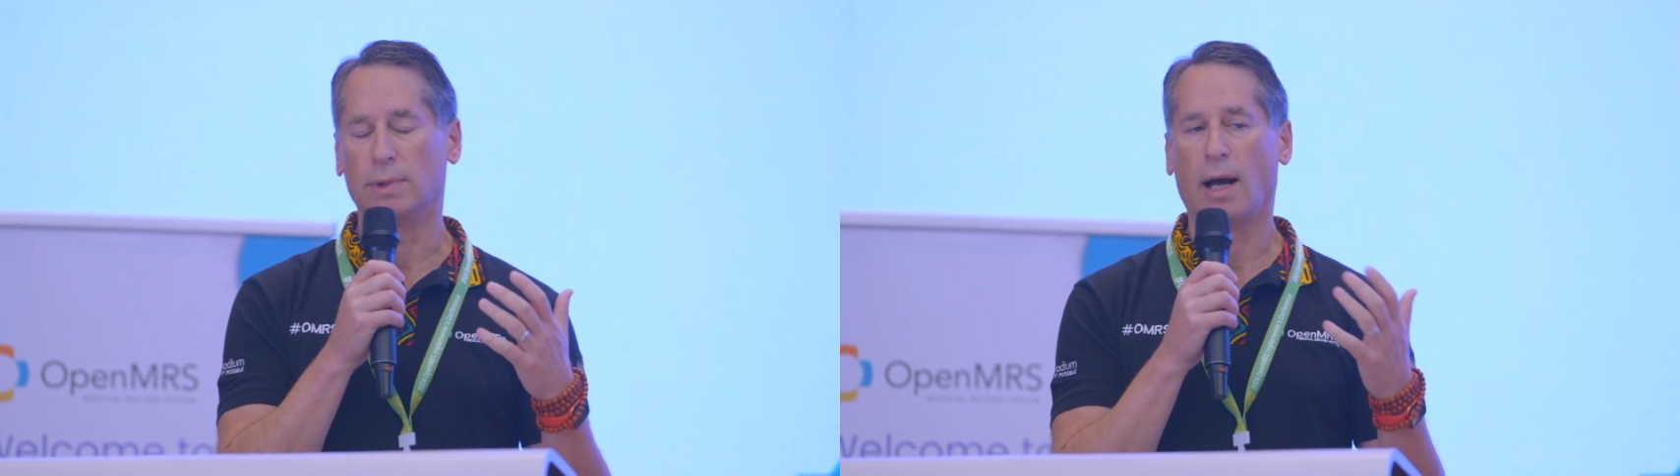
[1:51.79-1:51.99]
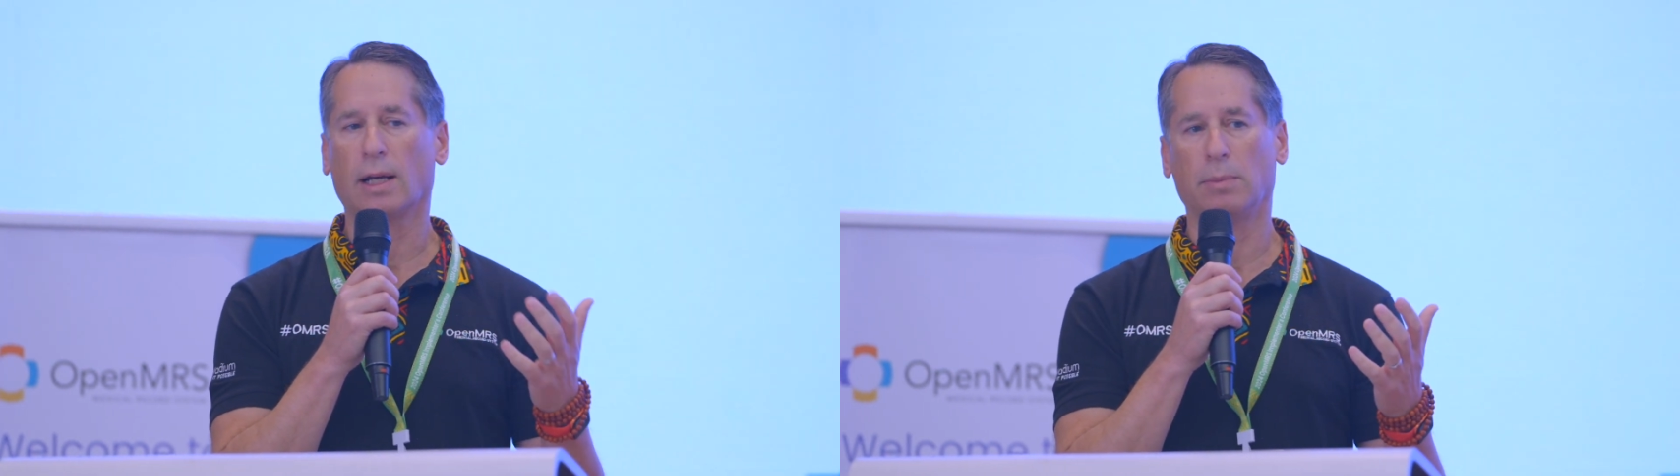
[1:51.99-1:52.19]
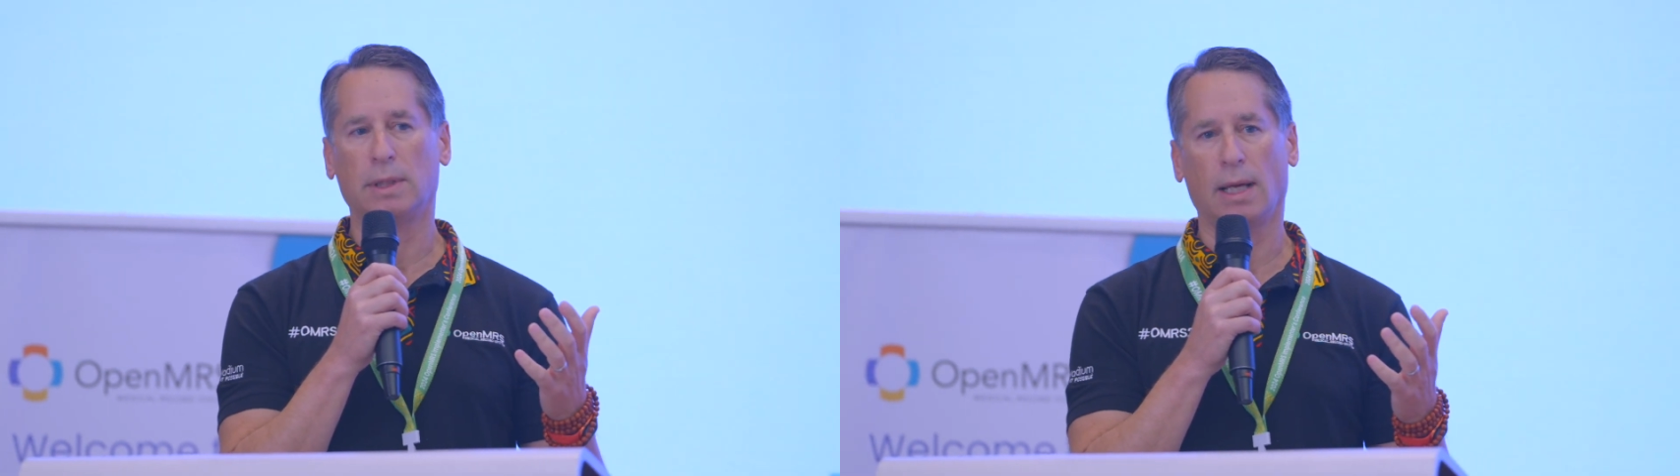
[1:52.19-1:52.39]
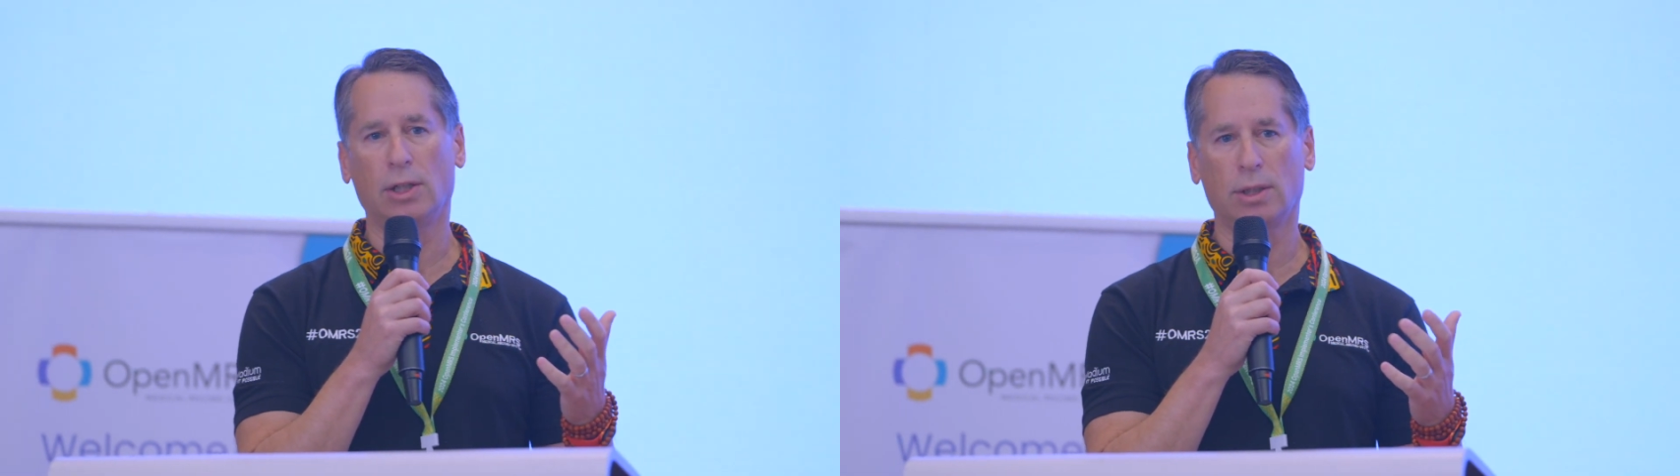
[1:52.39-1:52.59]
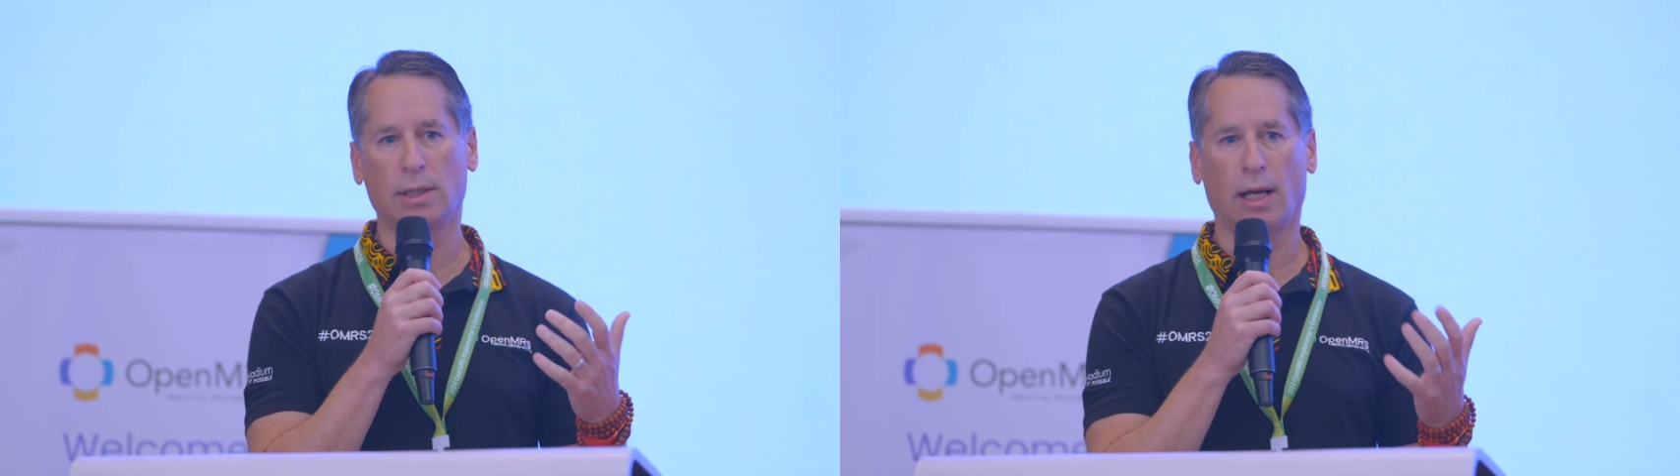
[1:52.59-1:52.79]

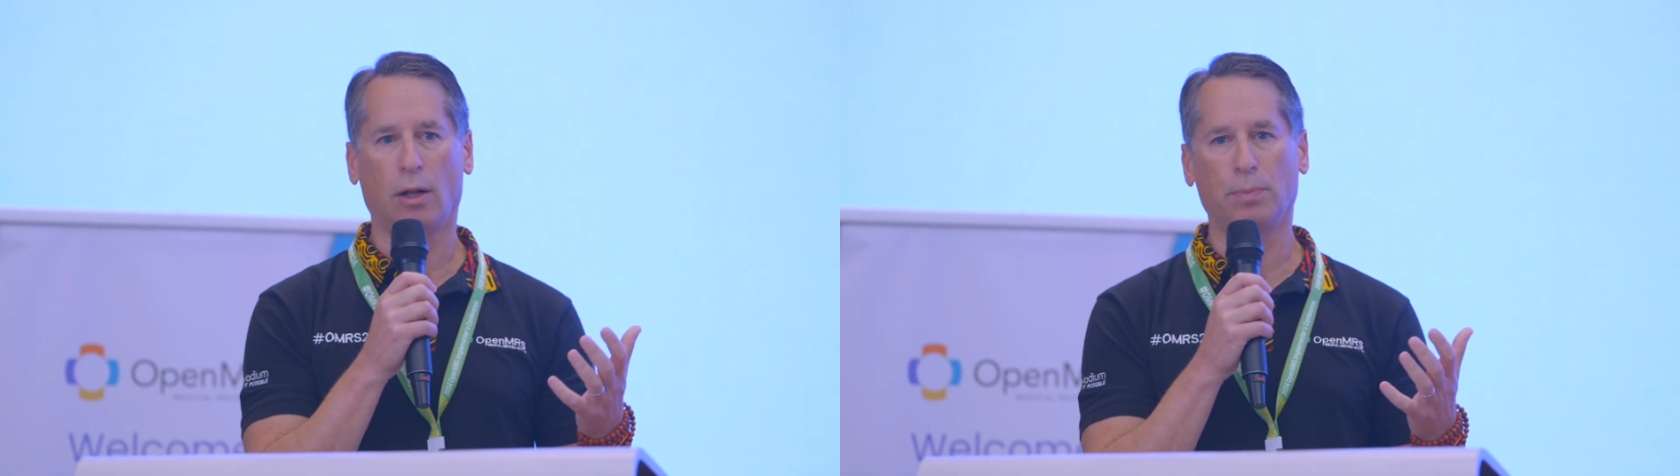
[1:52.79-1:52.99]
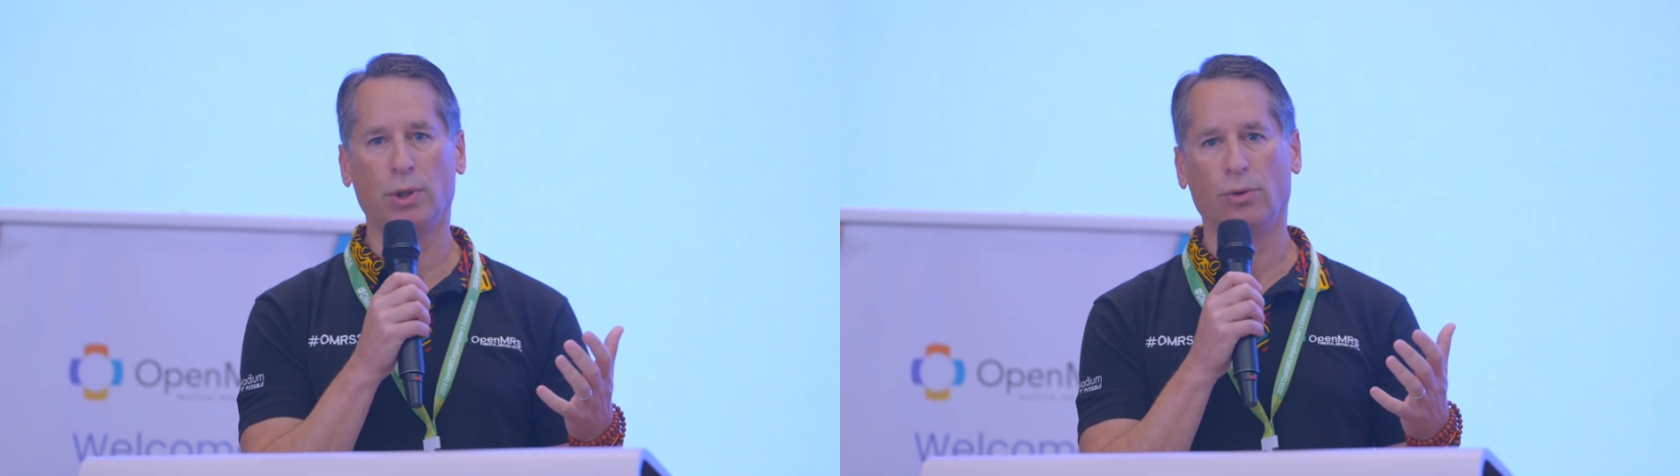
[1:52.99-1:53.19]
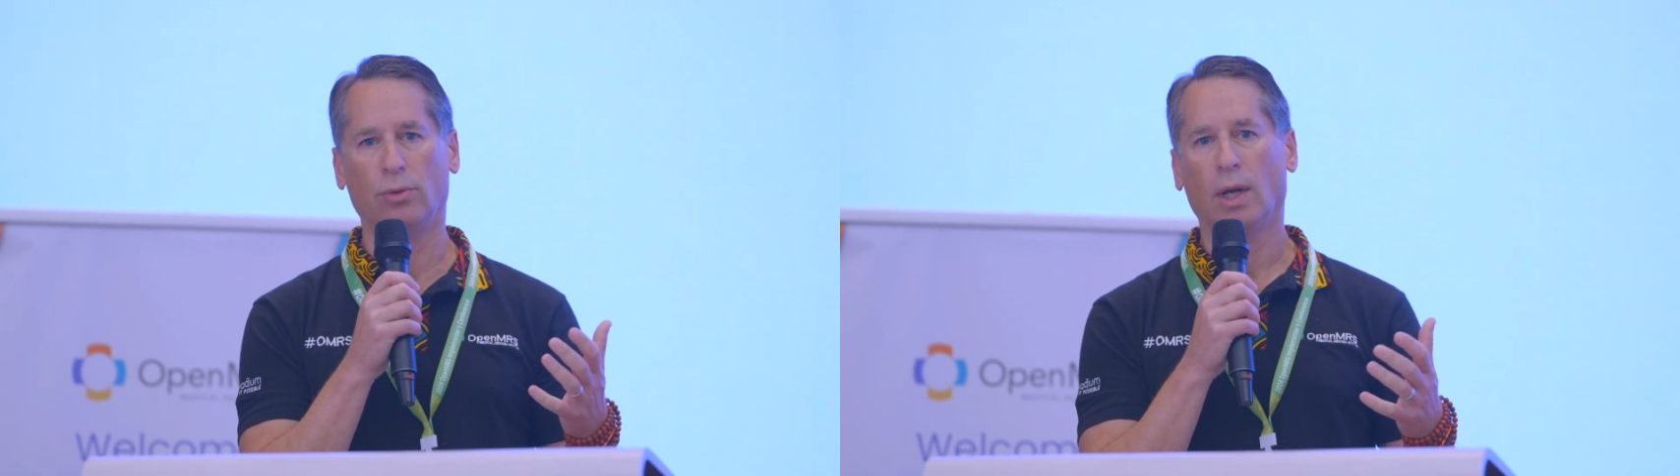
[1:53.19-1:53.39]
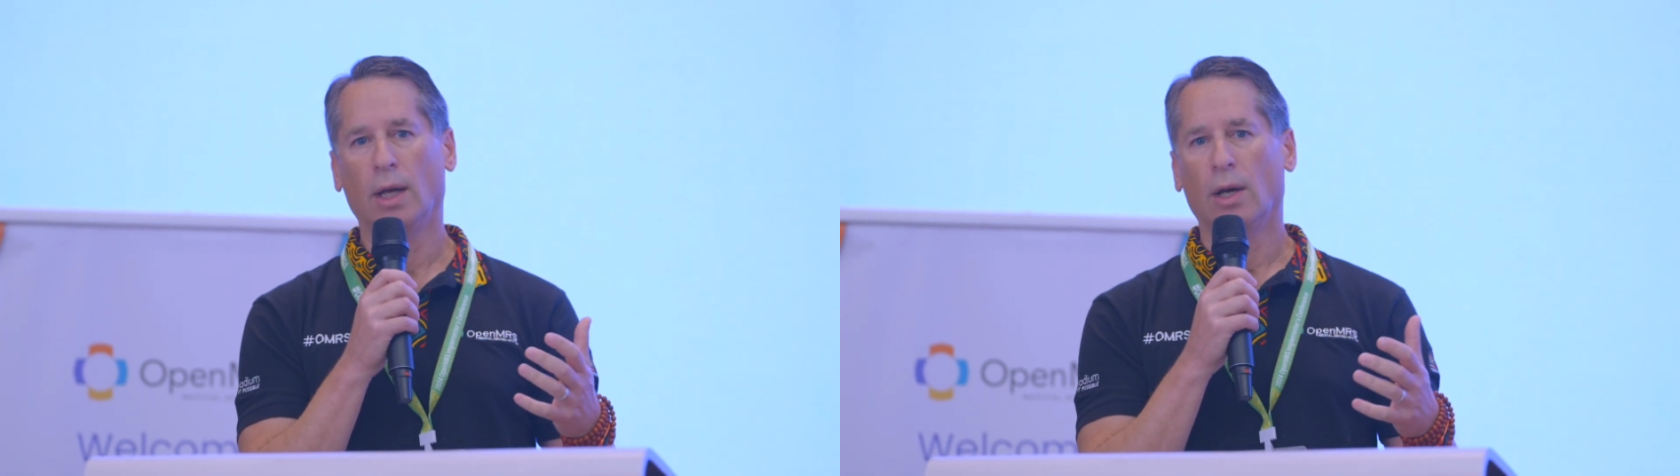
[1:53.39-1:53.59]
documentation to help you